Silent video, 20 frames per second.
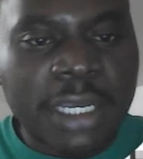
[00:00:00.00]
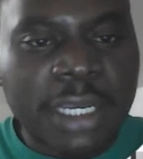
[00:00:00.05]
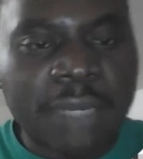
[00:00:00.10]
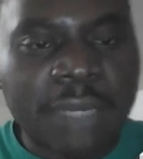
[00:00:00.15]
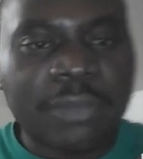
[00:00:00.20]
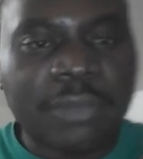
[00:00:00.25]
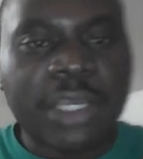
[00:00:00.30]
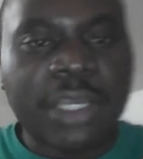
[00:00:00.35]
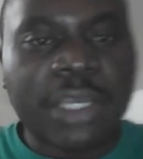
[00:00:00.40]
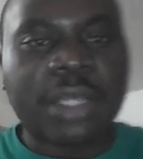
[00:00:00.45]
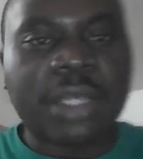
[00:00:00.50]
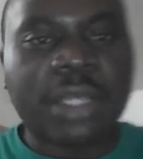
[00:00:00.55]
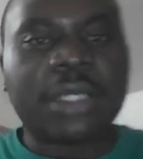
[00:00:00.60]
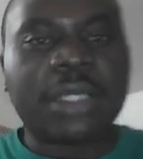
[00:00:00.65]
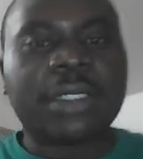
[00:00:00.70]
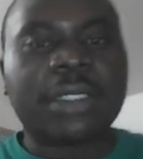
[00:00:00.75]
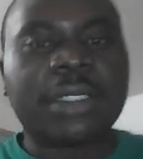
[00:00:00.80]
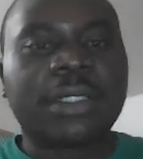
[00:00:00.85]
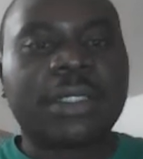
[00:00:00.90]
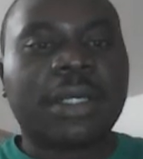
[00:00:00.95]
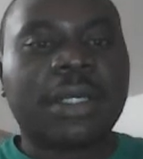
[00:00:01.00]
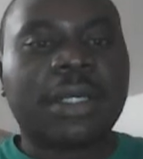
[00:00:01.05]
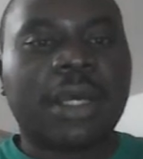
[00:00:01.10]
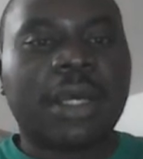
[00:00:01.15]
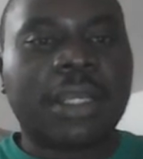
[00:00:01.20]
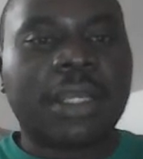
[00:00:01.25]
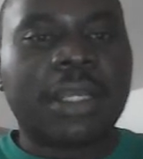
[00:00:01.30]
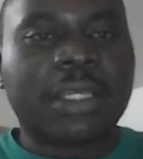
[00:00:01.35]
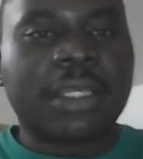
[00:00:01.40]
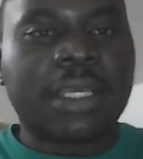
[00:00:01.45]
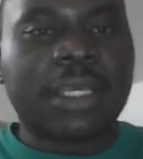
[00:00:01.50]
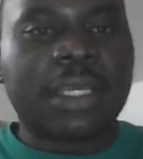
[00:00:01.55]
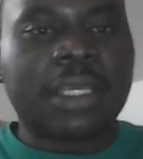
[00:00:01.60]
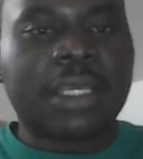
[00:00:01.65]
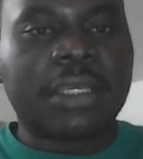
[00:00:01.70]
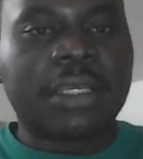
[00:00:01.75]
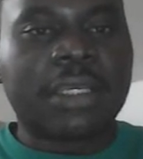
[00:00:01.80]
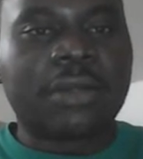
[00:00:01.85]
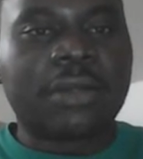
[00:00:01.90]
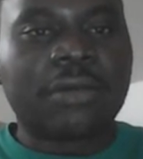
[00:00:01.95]
Canberra. And
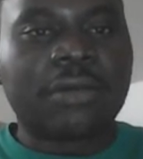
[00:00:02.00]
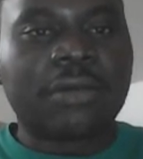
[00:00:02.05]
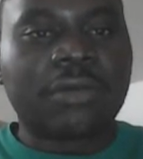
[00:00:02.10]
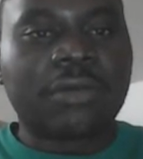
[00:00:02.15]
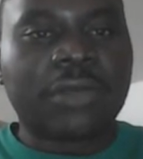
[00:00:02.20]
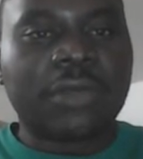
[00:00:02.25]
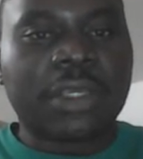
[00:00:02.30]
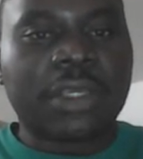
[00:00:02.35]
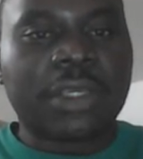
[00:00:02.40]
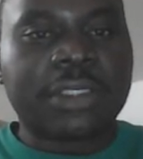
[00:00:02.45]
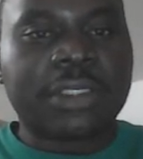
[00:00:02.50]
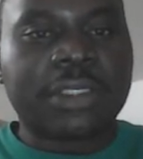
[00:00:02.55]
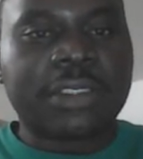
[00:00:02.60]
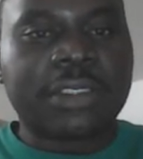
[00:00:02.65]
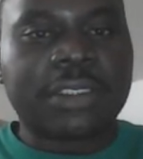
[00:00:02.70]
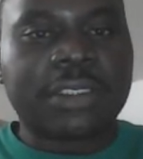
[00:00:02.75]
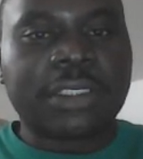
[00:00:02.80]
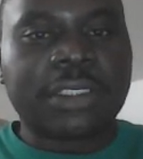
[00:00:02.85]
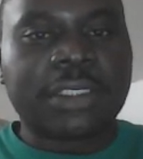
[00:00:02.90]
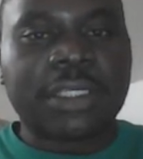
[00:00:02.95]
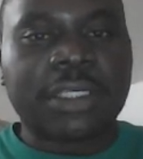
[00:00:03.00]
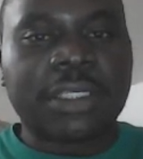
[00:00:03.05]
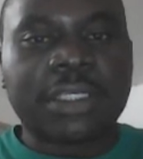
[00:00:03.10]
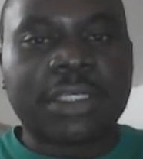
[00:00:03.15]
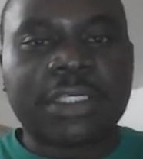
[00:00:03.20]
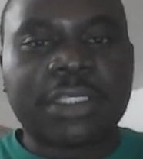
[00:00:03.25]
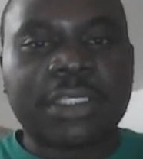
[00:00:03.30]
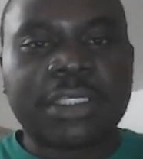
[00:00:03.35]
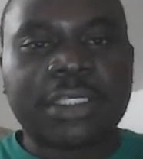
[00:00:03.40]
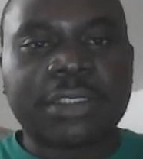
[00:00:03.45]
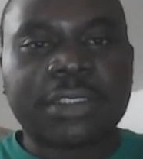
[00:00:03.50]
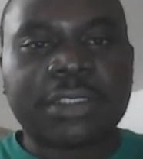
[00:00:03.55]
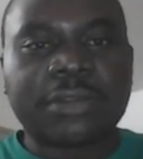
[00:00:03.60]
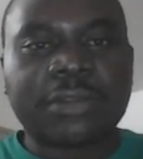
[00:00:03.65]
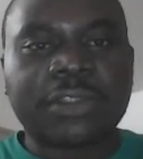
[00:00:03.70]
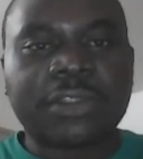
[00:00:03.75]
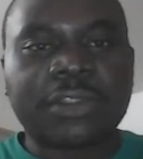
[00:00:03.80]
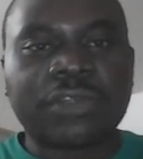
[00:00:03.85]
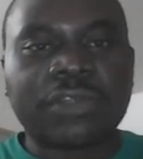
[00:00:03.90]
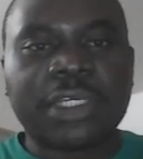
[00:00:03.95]
then we can see that there's
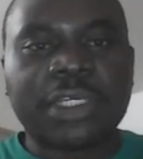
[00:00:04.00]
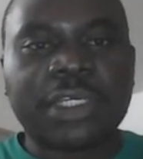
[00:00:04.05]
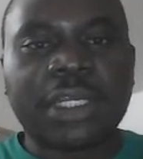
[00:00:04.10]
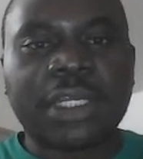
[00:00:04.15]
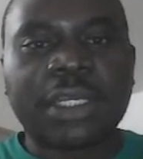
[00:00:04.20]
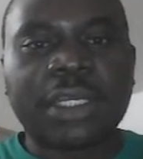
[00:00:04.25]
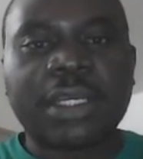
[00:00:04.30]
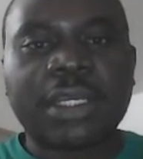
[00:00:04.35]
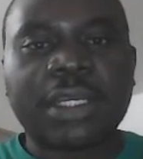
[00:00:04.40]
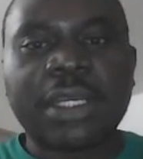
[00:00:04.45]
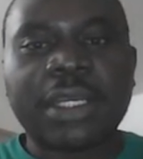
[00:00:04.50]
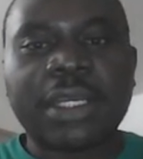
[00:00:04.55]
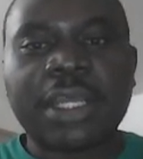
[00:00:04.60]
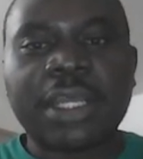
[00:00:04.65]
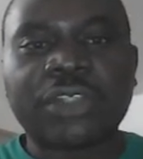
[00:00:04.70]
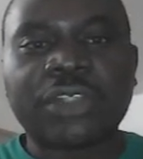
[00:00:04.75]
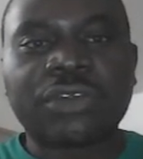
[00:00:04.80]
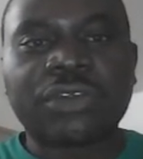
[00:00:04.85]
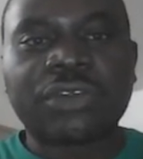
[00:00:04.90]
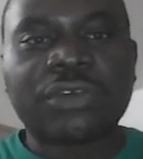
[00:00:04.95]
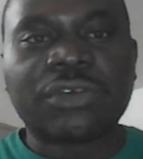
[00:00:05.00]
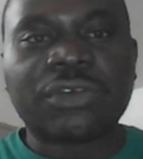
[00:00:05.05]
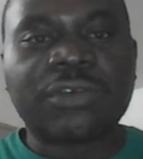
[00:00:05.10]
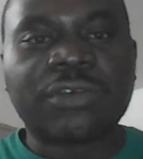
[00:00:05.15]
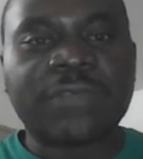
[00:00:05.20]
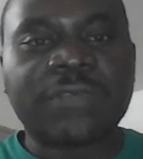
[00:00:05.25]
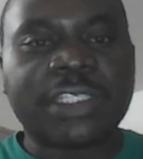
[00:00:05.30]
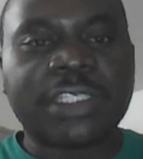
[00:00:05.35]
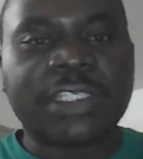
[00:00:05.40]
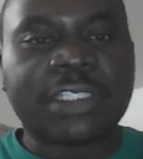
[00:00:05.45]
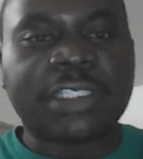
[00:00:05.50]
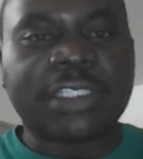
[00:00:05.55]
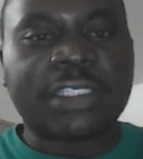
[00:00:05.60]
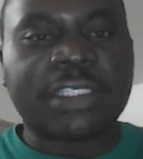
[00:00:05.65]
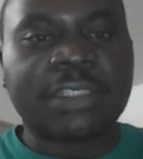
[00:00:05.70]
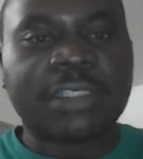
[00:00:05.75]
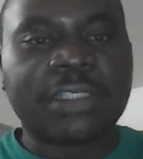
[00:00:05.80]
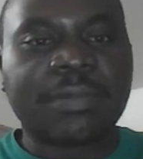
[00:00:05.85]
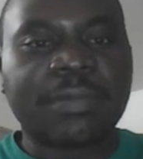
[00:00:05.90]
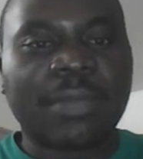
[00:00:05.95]
Australia National
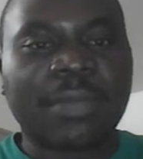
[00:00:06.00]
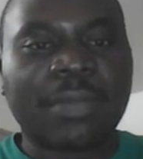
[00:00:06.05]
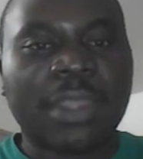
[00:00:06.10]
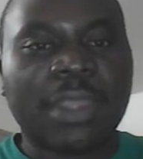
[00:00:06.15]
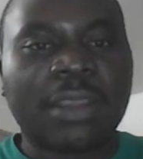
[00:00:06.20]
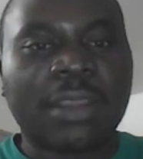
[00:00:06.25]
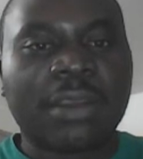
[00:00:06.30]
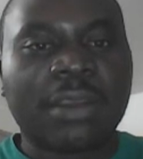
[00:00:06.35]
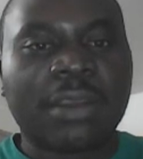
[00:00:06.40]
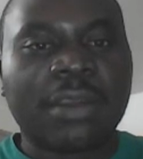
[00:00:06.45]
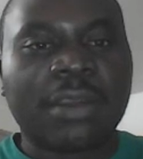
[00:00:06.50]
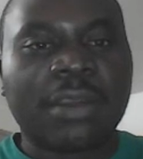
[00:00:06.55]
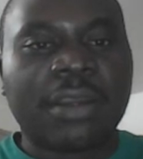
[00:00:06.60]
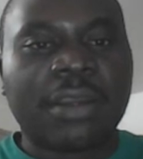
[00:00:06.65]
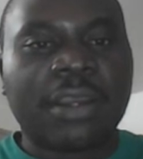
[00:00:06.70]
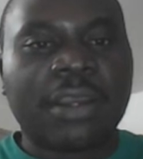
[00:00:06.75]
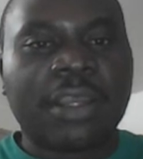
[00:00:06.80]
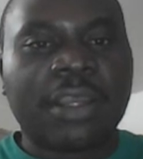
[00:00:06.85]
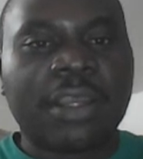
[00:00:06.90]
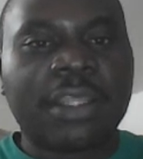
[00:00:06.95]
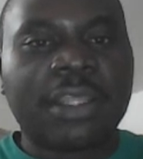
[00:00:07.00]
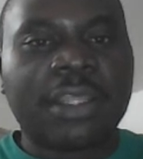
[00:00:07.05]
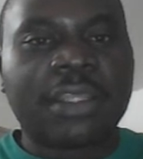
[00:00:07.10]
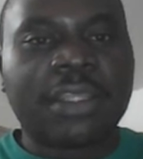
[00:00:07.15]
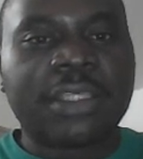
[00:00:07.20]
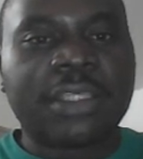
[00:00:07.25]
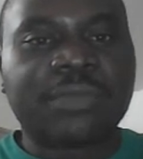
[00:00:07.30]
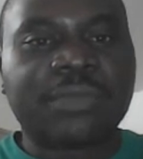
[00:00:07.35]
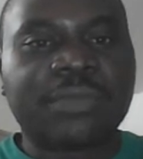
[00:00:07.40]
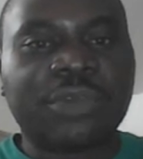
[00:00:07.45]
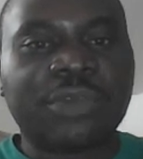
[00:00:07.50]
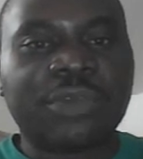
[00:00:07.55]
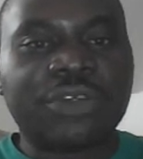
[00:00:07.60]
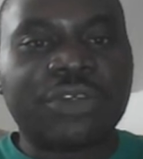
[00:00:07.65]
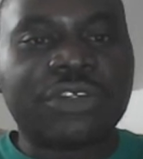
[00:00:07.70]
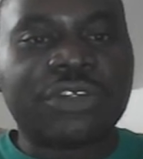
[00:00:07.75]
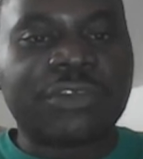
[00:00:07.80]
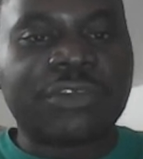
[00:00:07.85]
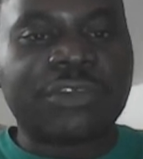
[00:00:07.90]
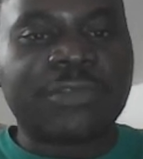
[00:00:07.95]
University, and then there's
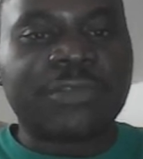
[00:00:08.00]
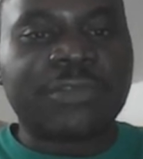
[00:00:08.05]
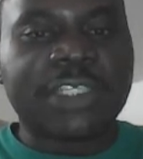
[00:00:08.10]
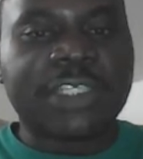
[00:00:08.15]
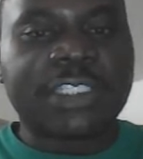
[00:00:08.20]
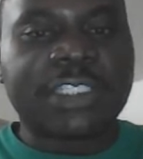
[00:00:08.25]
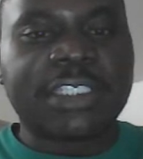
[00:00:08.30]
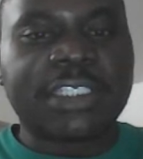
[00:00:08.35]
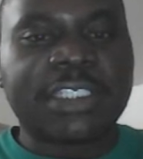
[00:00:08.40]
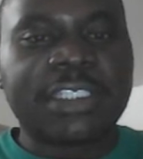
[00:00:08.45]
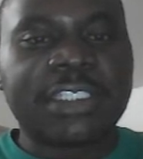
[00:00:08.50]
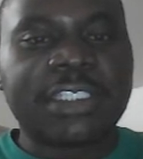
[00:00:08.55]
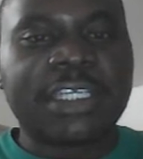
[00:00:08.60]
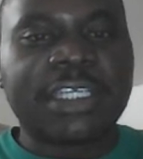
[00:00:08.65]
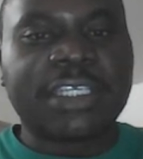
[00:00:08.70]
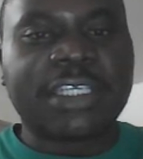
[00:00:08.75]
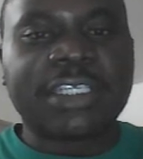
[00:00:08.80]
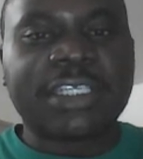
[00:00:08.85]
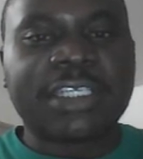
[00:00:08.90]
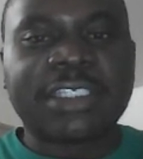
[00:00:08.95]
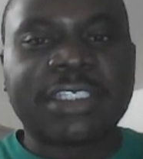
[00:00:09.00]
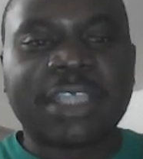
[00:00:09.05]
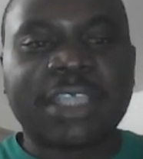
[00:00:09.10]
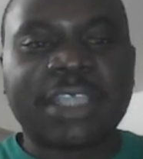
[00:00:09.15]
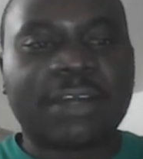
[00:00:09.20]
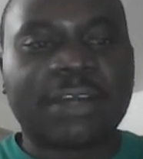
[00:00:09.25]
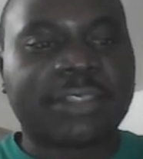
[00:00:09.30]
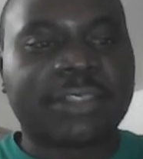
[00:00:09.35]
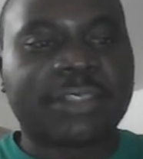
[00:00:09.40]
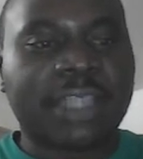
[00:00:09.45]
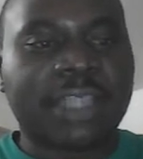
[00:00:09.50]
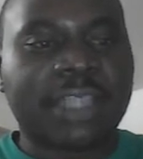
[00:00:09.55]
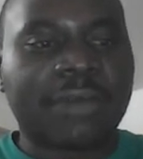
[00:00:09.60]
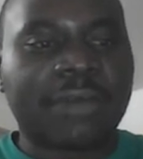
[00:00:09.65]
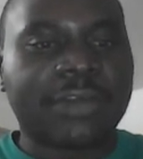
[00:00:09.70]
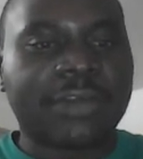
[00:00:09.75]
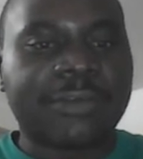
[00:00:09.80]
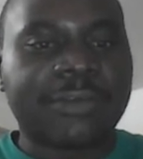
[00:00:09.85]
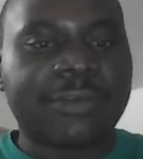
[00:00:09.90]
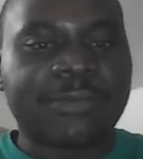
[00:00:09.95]
Bond University, then there's Charles
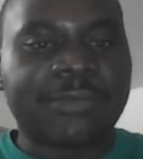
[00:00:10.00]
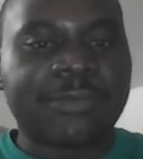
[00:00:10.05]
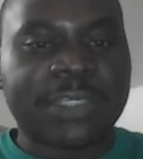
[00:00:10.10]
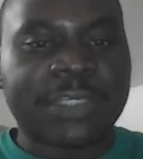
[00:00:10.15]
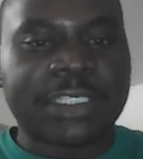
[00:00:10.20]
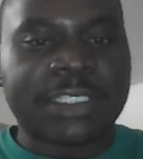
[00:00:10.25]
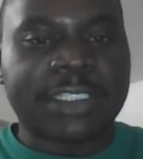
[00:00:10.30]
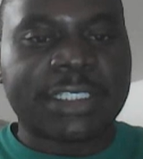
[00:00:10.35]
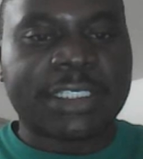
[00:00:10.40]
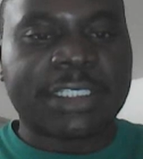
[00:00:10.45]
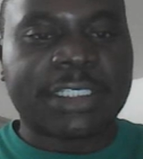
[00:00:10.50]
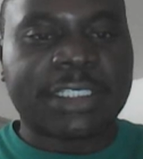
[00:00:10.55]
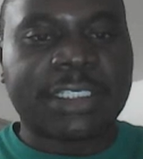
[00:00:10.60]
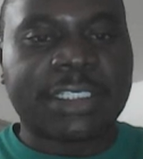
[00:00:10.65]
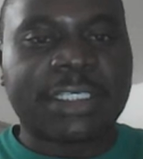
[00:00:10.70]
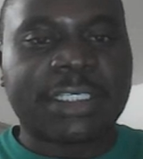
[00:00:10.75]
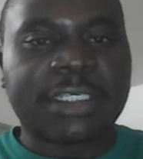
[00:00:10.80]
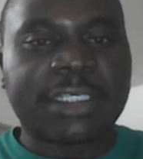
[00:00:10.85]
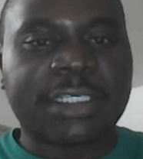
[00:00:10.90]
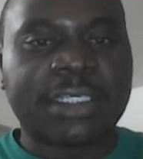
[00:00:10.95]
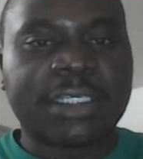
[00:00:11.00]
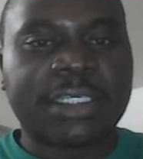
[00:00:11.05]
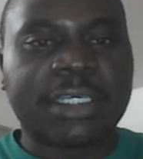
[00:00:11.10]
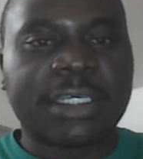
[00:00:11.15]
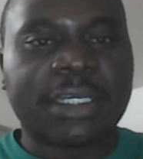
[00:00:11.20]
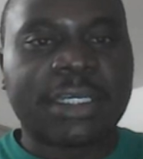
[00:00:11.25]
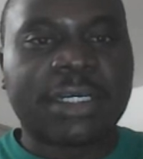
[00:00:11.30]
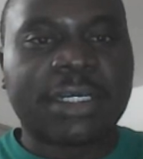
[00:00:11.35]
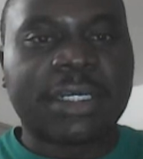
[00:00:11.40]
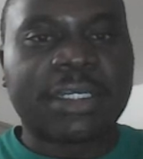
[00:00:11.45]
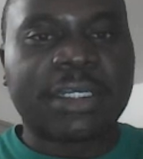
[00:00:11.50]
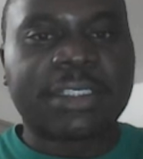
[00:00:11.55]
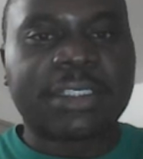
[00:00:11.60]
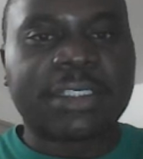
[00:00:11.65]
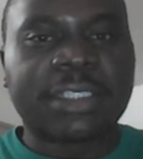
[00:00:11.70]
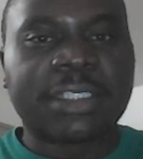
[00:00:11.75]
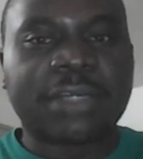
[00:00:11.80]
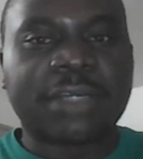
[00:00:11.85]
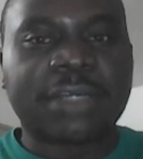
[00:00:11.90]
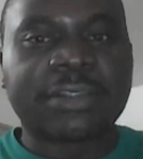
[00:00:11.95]
Darwin University,
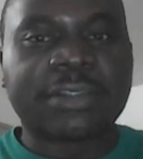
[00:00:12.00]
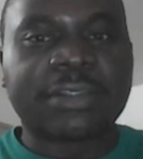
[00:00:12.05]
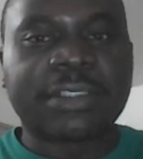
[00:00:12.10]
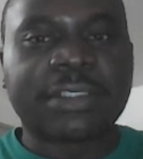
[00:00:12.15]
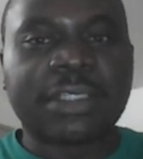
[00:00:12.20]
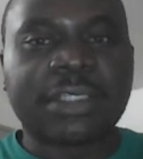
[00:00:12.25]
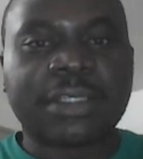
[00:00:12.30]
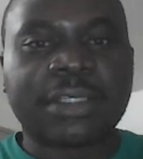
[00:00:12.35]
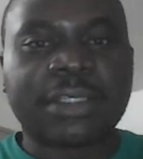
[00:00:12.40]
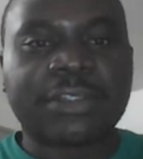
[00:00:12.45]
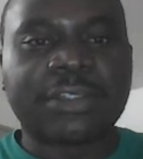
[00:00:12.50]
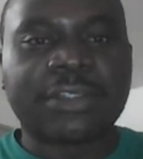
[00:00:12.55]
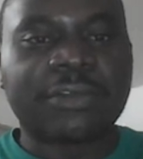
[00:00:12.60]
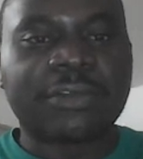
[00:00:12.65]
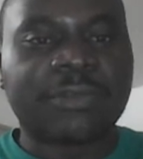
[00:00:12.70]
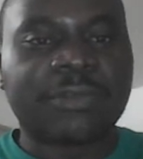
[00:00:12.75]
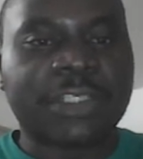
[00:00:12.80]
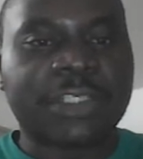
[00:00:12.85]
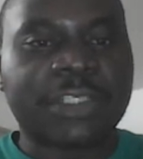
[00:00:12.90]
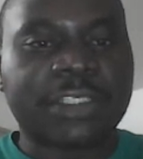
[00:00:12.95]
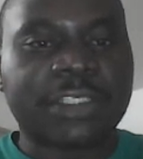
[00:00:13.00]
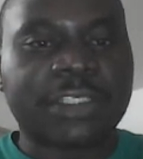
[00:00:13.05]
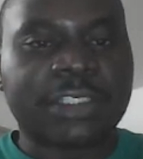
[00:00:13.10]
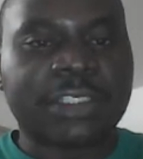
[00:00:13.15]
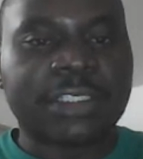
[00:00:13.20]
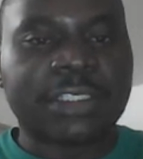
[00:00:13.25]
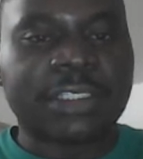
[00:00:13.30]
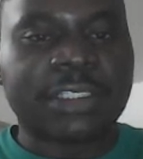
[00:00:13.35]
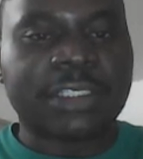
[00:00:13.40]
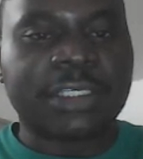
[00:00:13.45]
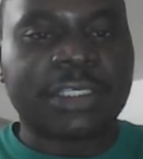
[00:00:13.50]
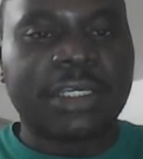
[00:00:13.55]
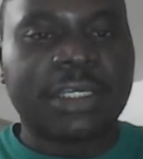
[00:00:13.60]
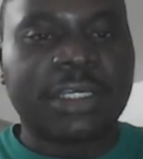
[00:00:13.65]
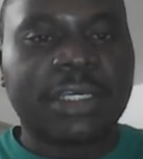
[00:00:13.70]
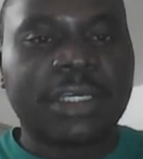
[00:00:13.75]
Charles Sturt University,